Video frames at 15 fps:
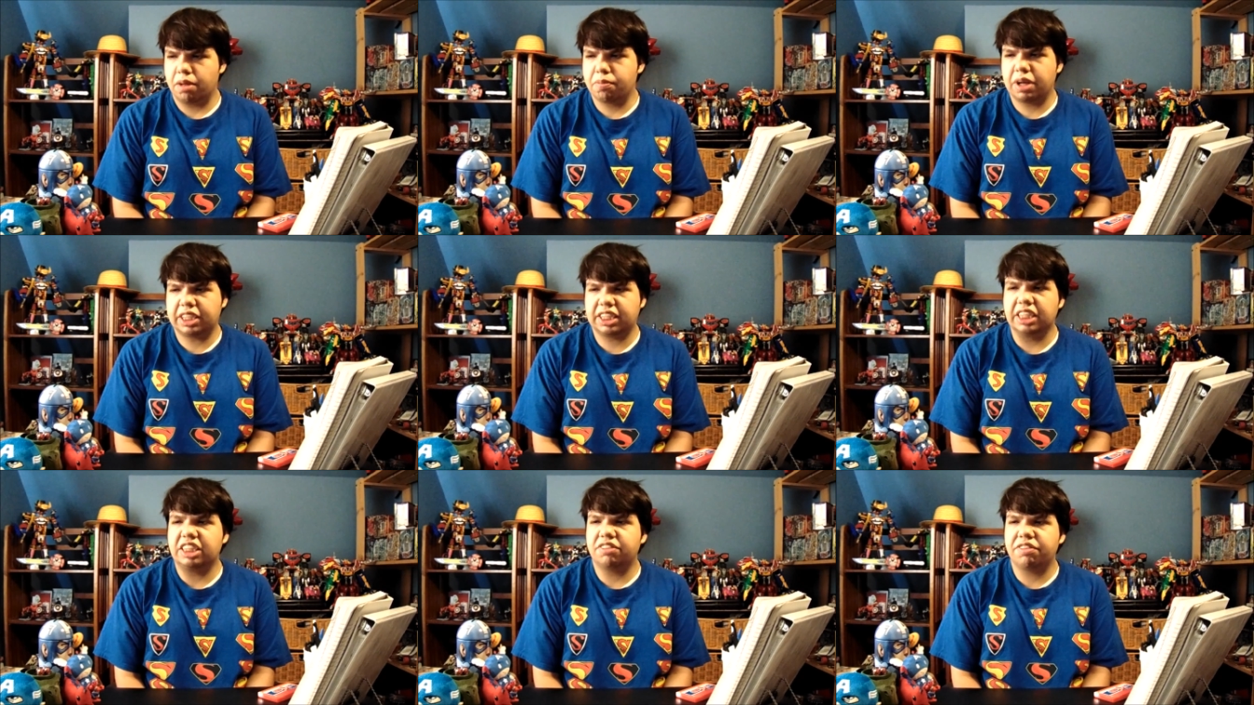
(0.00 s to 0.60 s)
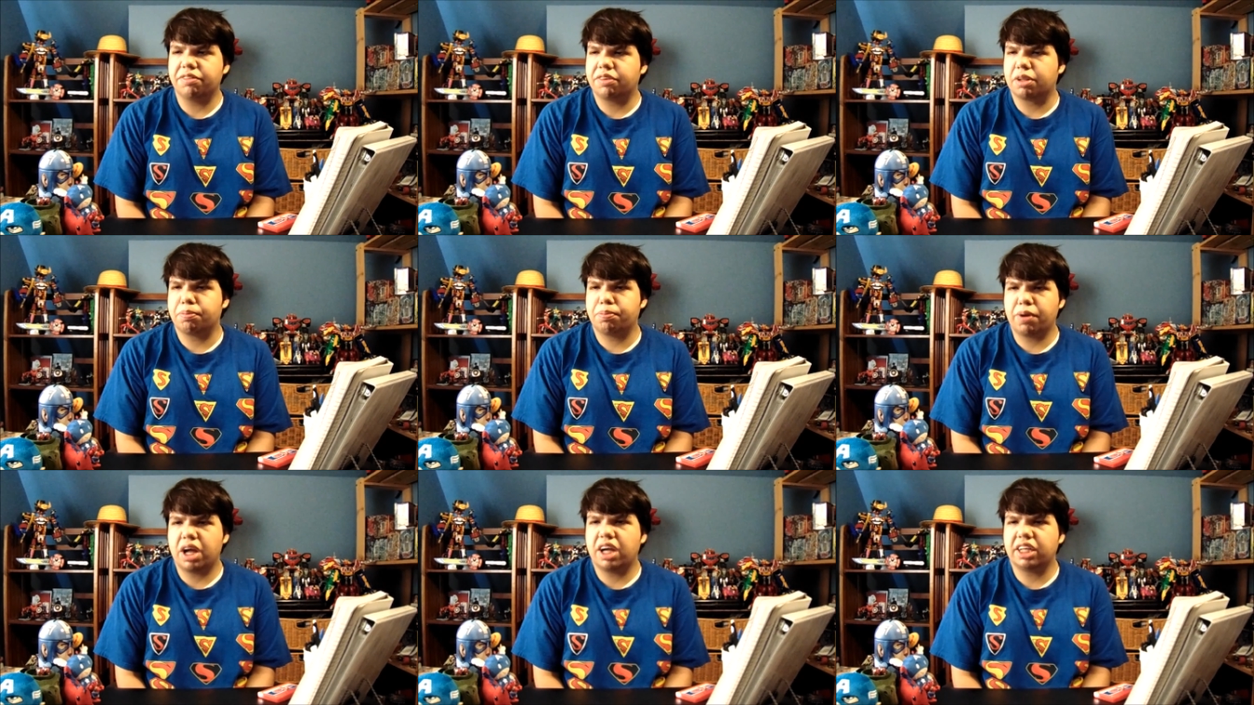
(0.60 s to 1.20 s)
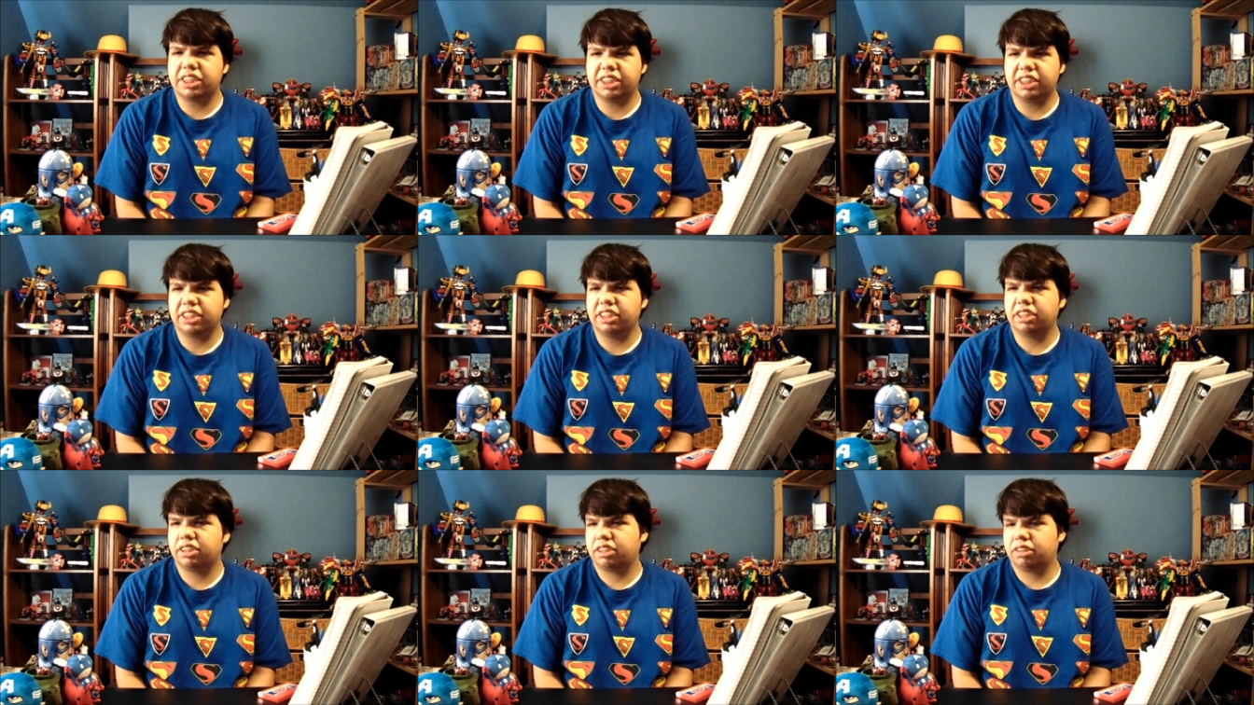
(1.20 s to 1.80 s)
It makes sense if he was a boxer.
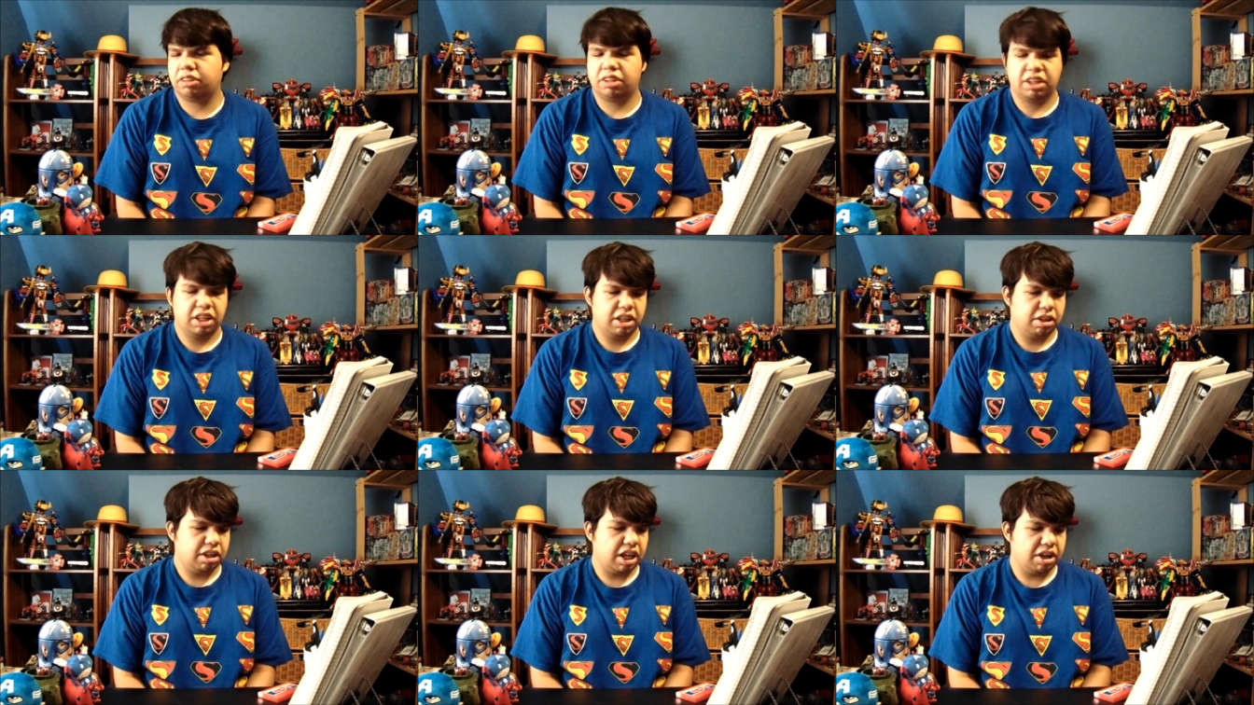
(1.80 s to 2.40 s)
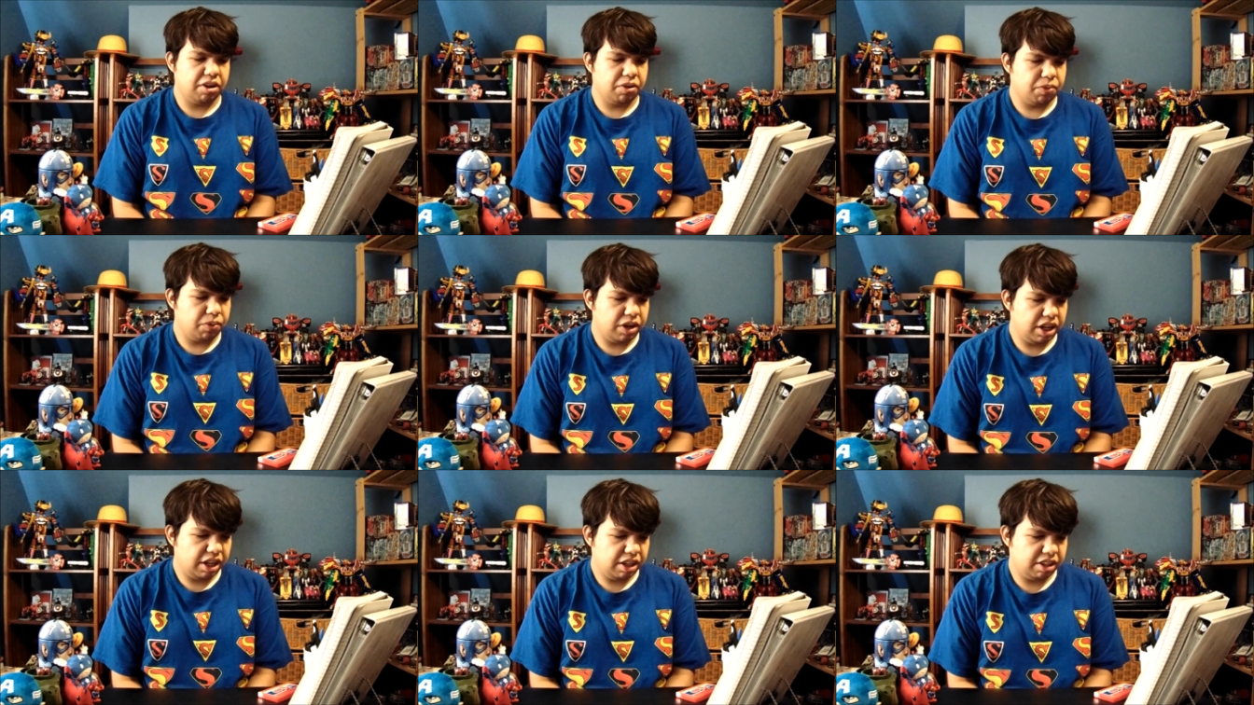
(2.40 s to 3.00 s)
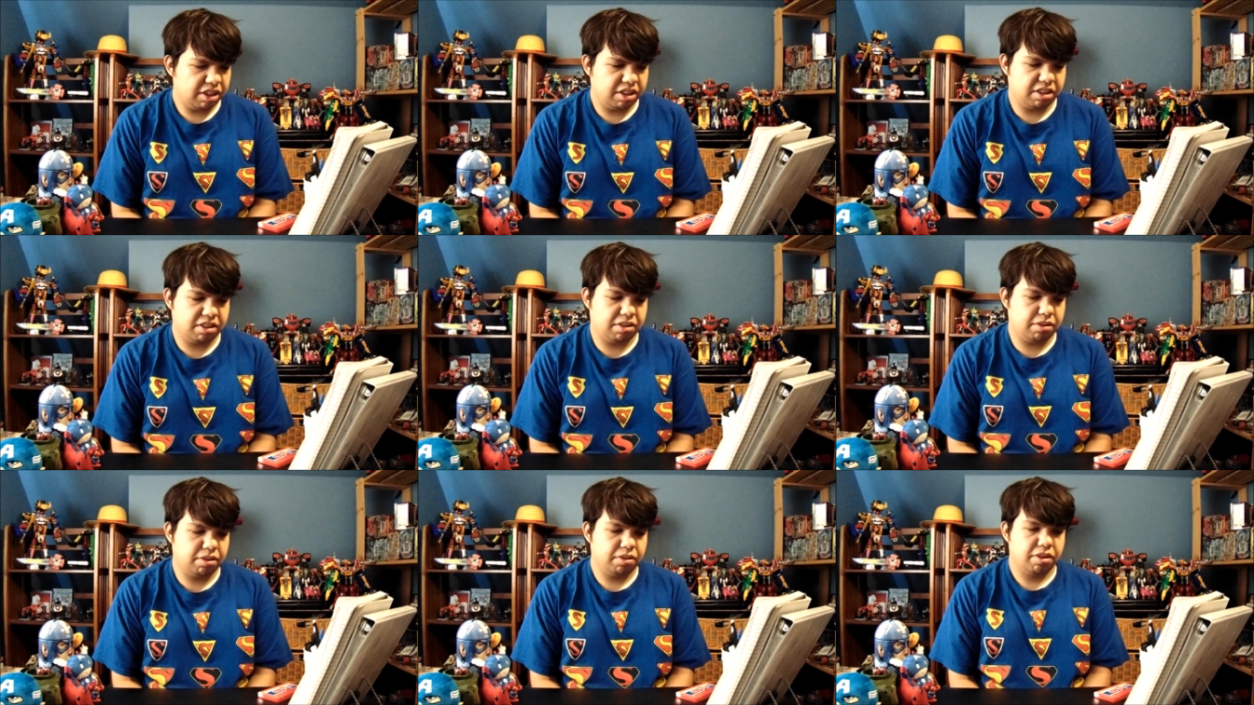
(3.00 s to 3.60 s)
I don't know why.
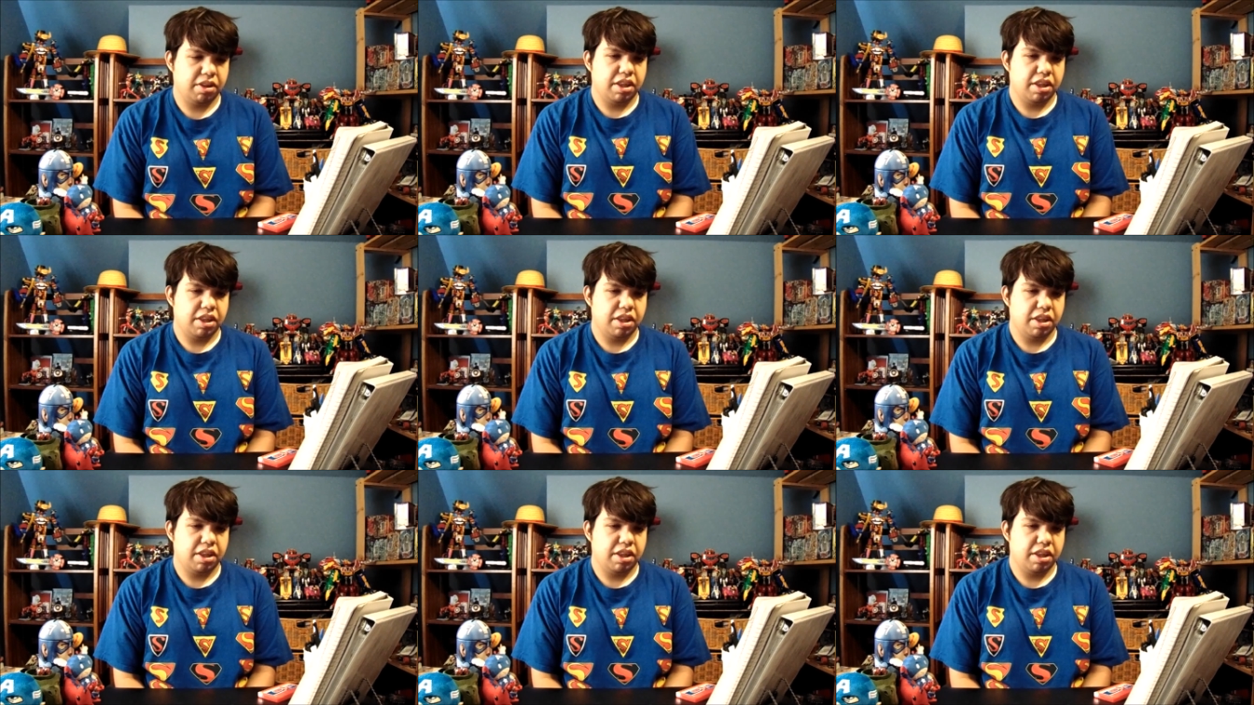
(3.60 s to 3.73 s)
It's,